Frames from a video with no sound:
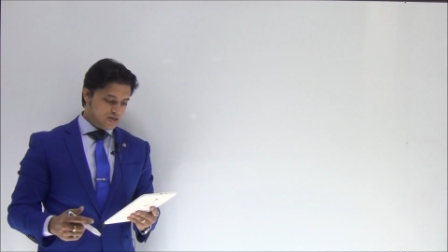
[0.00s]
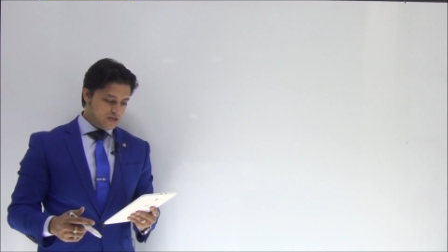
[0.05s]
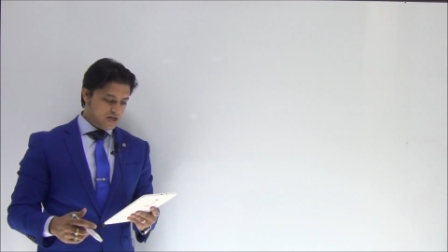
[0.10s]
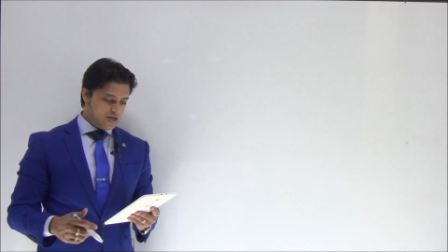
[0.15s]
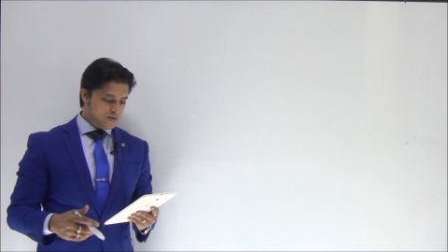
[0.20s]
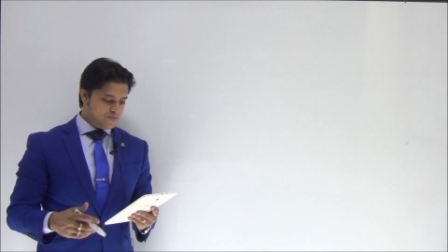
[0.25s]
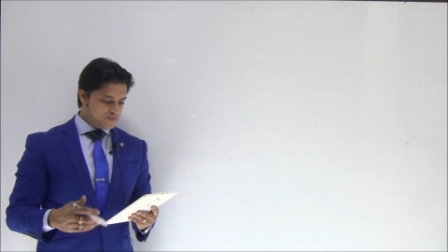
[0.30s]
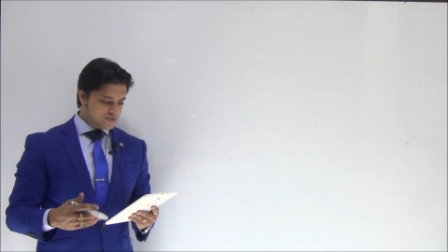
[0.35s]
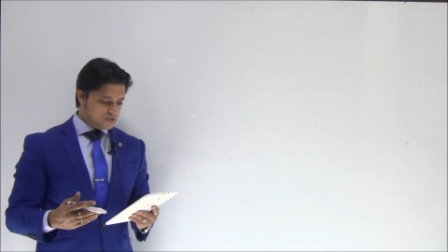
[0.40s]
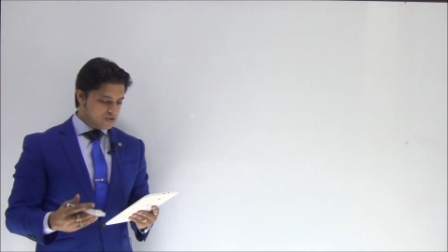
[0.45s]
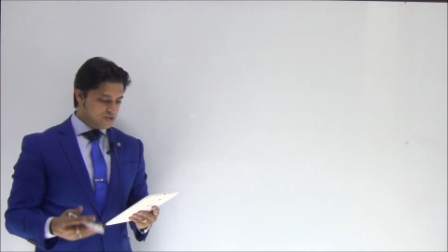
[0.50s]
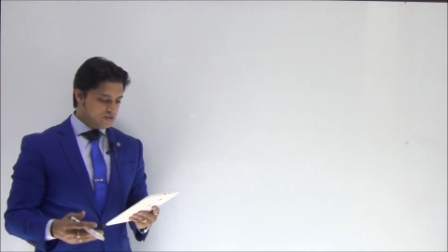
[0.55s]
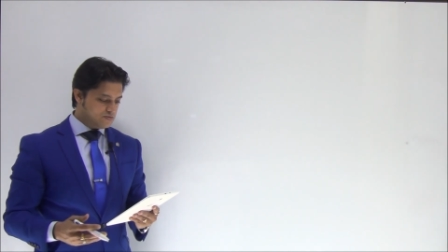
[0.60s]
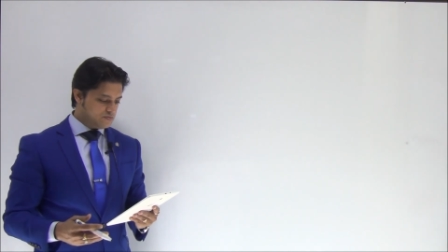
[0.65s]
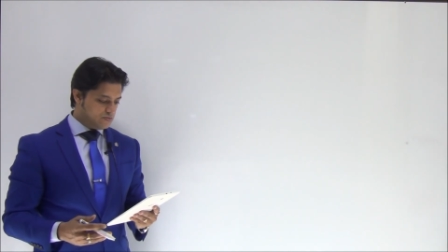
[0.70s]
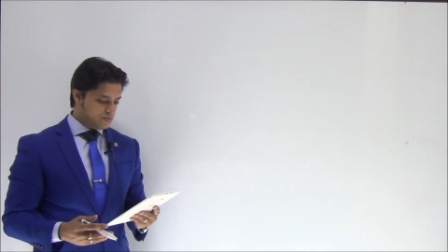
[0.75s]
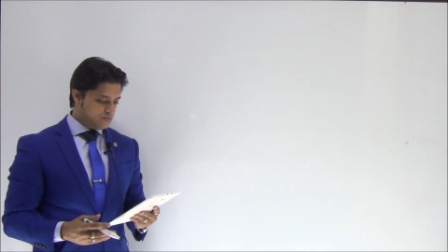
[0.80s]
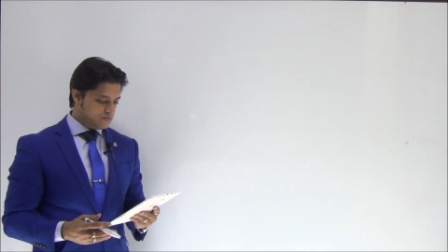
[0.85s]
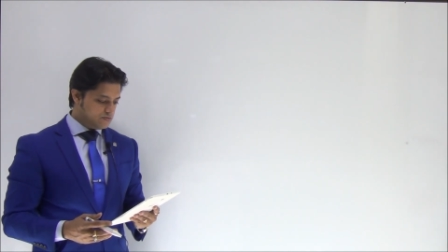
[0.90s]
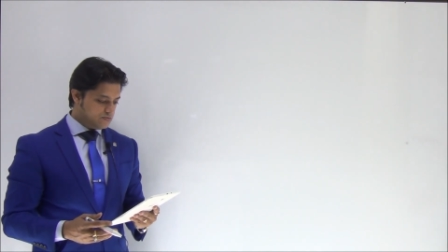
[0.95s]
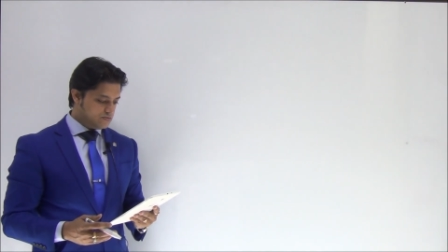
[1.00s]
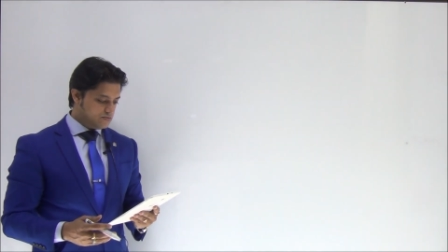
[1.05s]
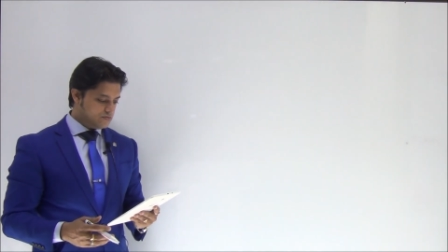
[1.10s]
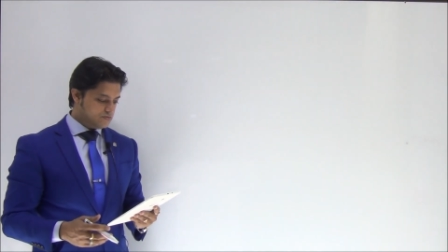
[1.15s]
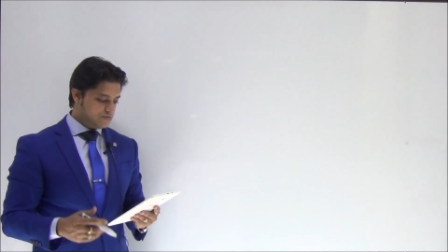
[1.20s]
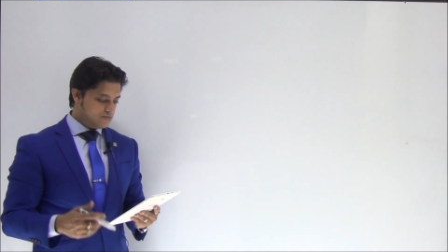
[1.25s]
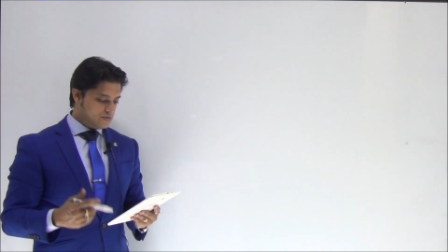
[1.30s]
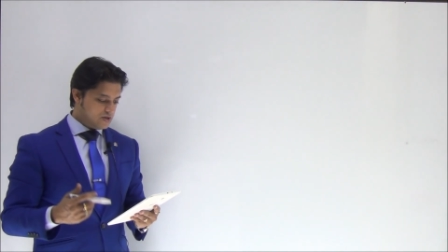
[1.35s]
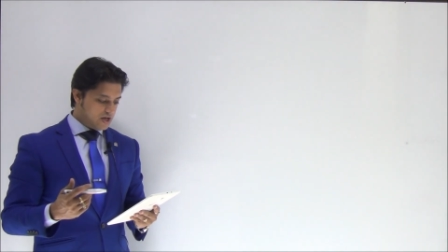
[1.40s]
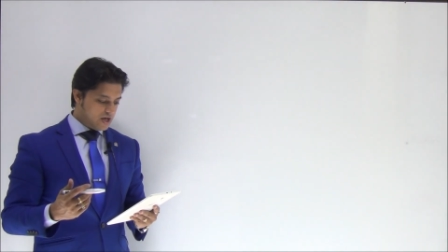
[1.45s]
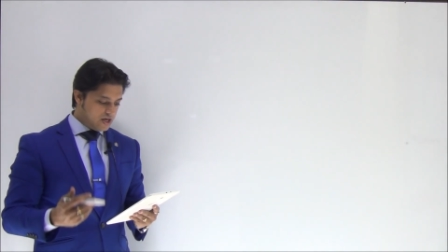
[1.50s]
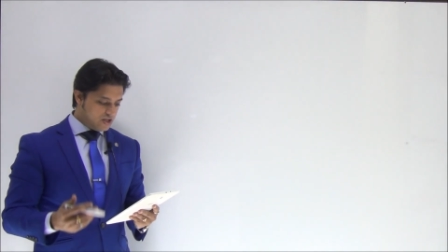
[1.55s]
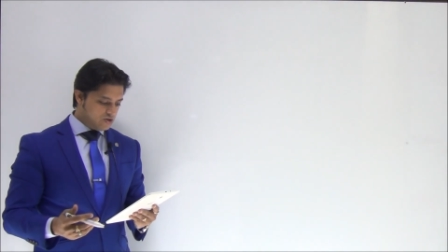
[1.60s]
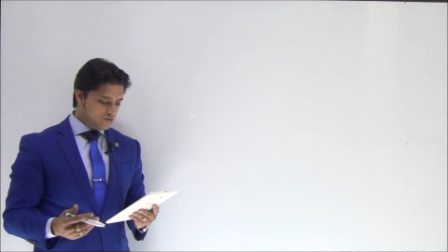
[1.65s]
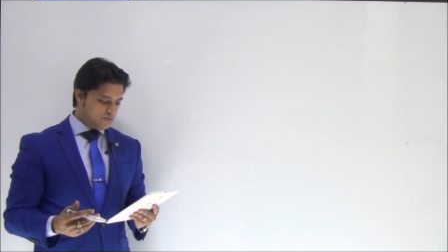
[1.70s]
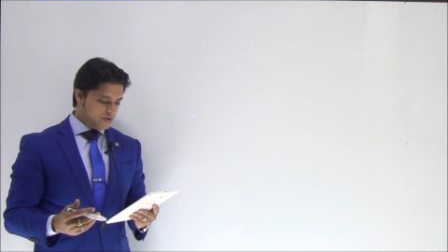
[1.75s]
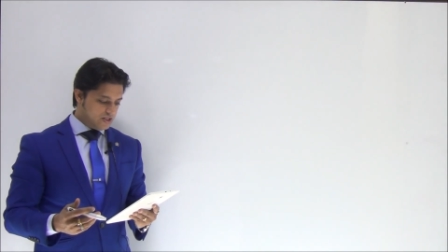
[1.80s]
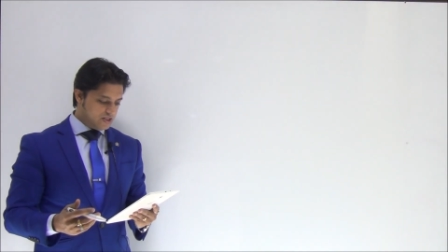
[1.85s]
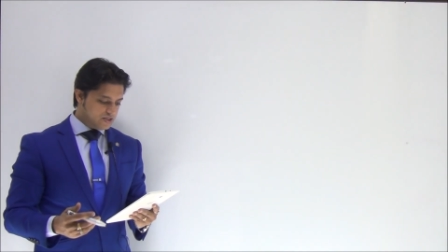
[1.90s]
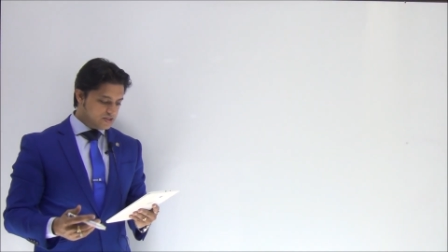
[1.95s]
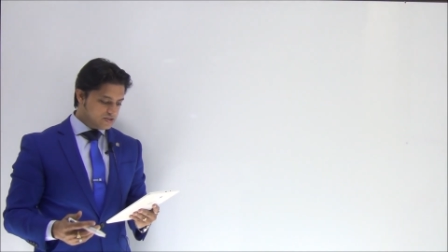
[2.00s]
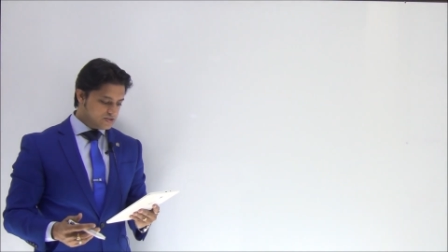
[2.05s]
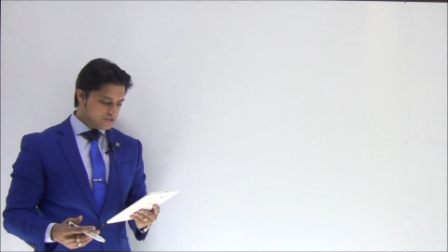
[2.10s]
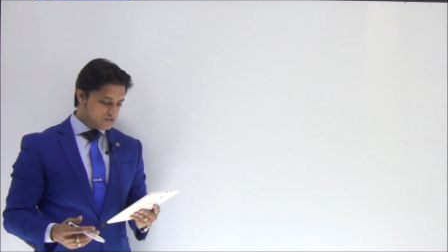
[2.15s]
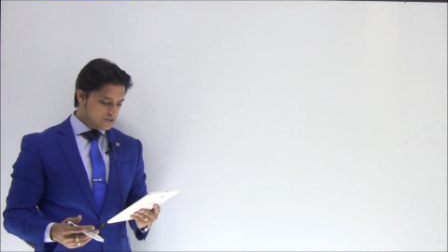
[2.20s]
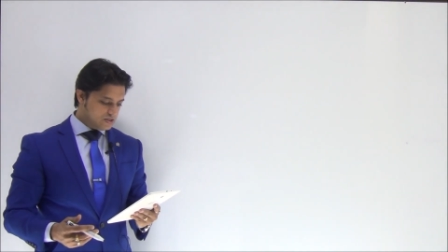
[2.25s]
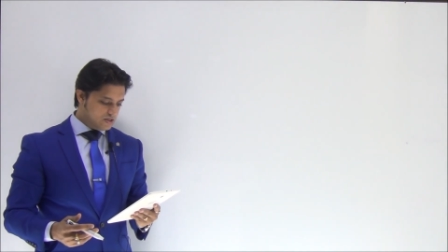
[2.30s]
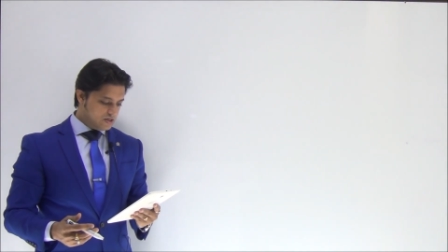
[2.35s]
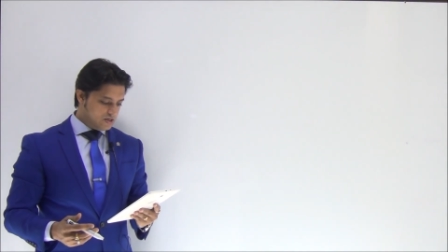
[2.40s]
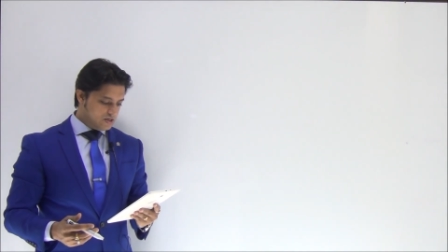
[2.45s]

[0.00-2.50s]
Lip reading: Epstein anomalies,